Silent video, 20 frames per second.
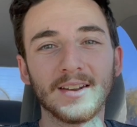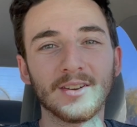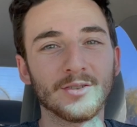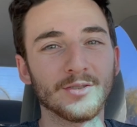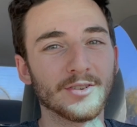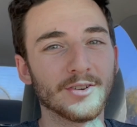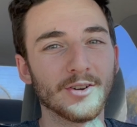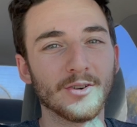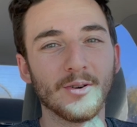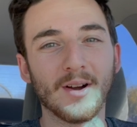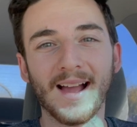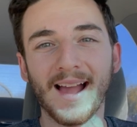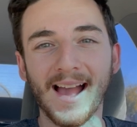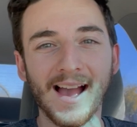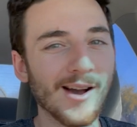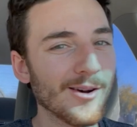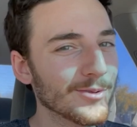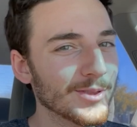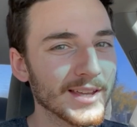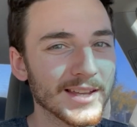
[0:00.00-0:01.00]
don't know
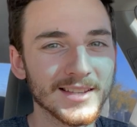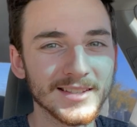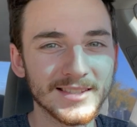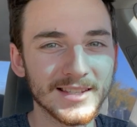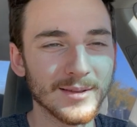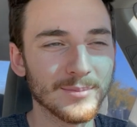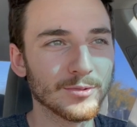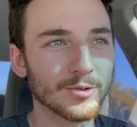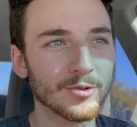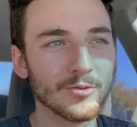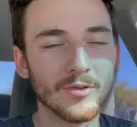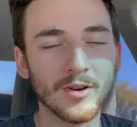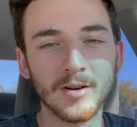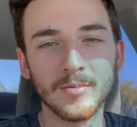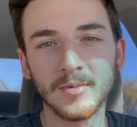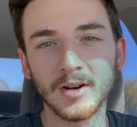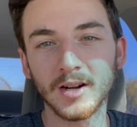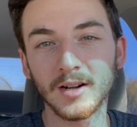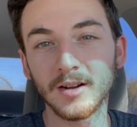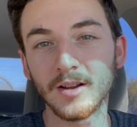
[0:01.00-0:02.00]
how they can tip through
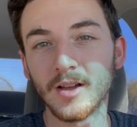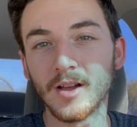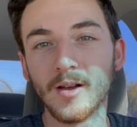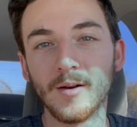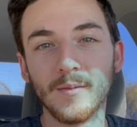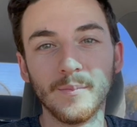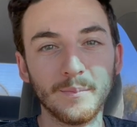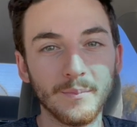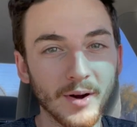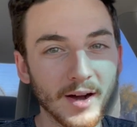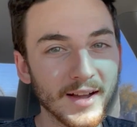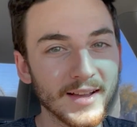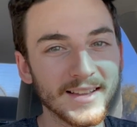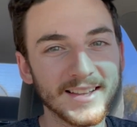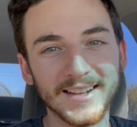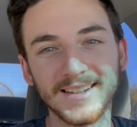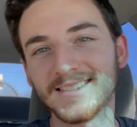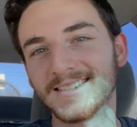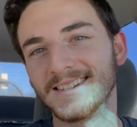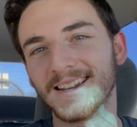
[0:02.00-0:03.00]
Walmart, but
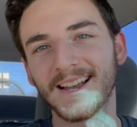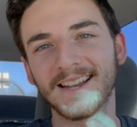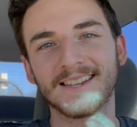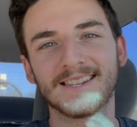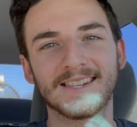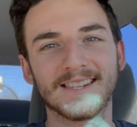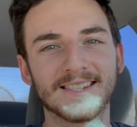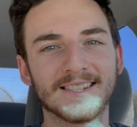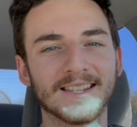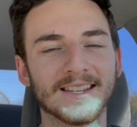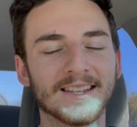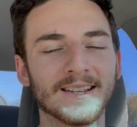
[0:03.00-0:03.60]
it's nice to see